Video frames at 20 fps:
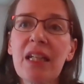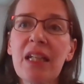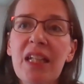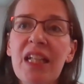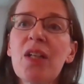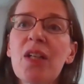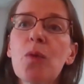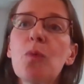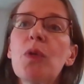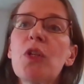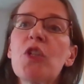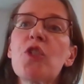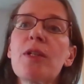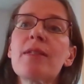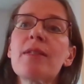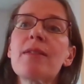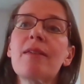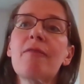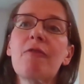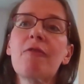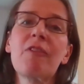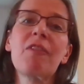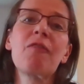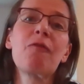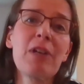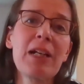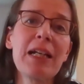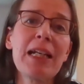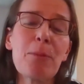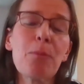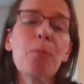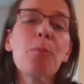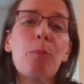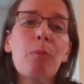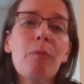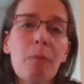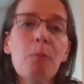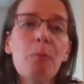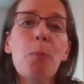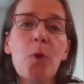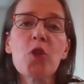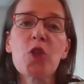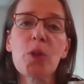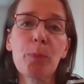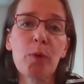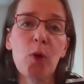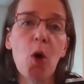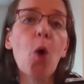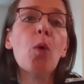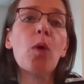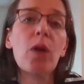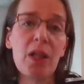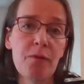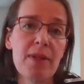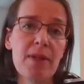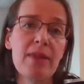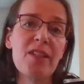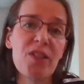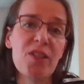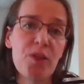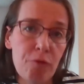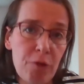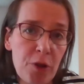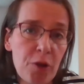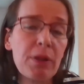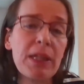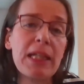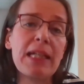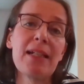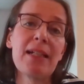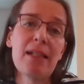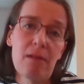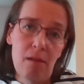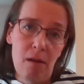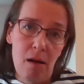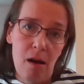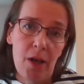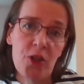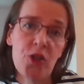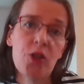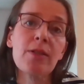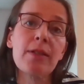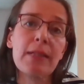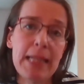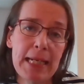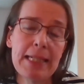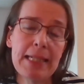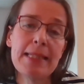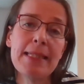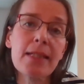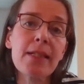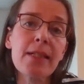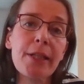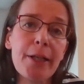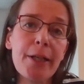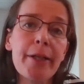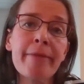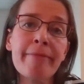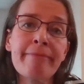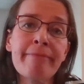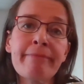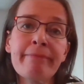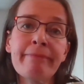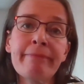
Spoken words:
in which is really possible only with this uniquely large data set here.